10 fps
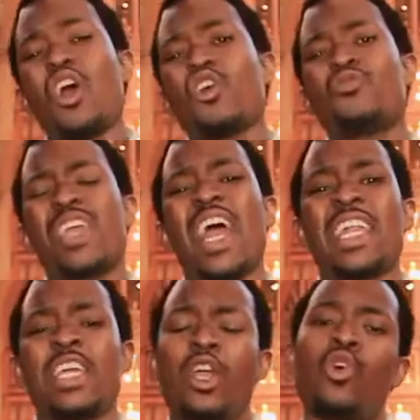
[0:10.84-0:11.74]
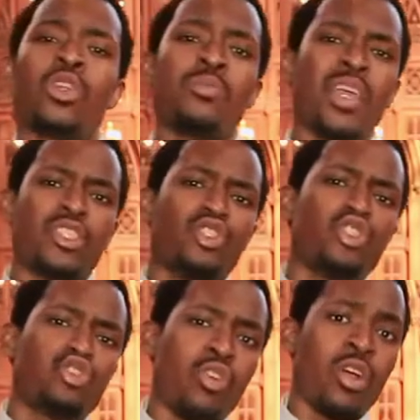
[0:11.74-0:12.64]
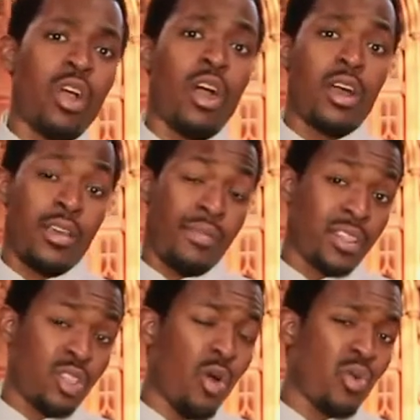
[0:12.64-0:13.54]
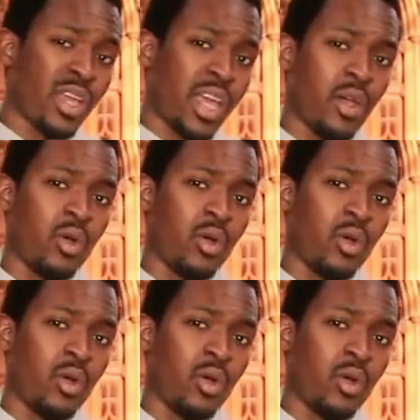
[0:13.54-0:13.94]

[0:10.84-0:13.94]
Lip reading: I heard reality only makes you stronger if it don't